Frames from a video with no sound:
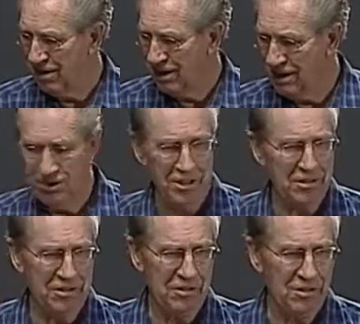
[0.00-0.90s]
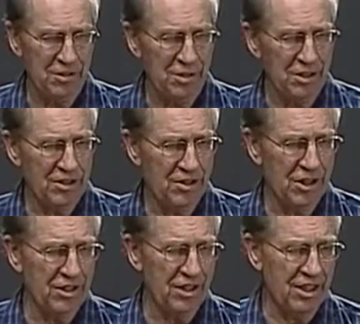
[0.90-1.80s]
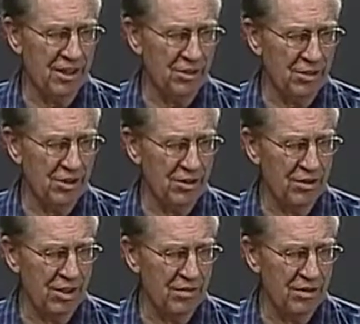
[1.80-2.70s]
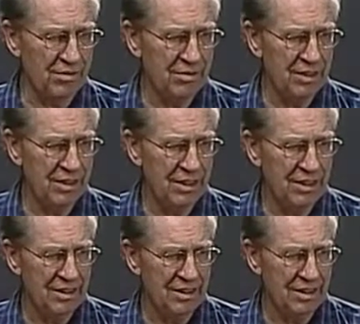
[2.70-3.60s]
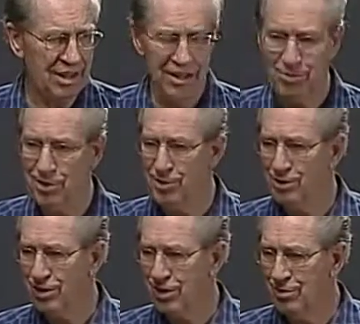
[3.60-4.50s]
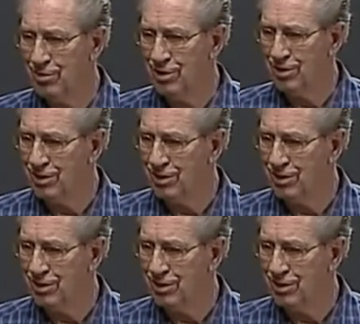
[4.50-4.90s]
Has nothing to do with us Gentiles whatsoever. A lot of people try to put us